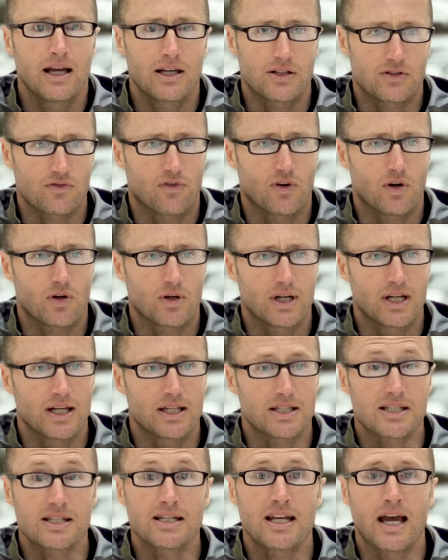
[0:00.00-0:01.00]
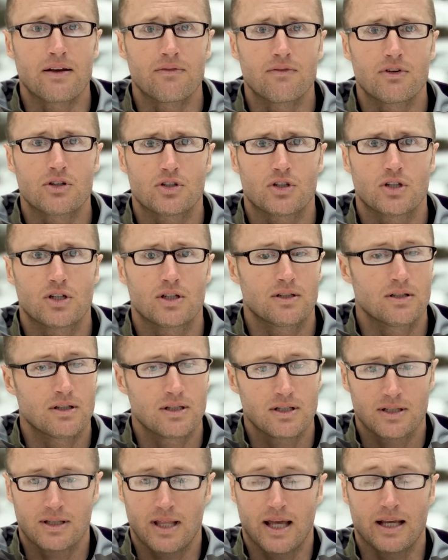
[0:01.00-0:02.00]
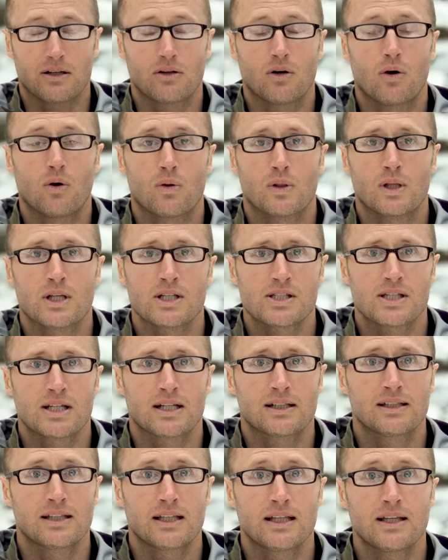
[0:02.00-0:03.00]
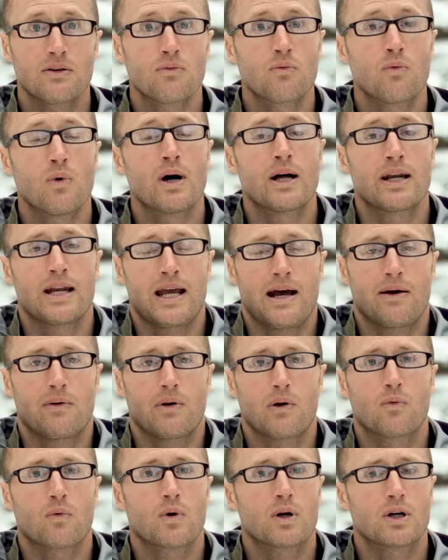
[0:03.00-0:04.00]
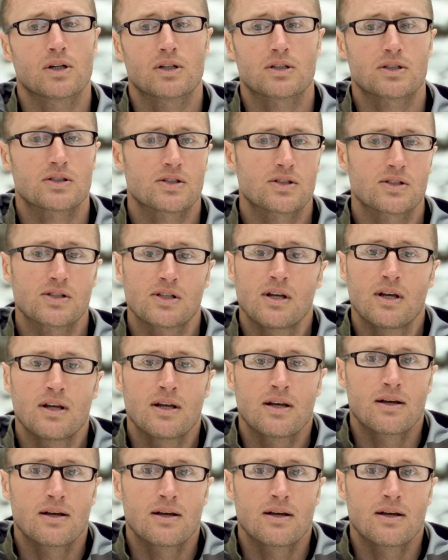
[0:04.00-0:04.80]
as far as night vision, like holistically, one, how it works,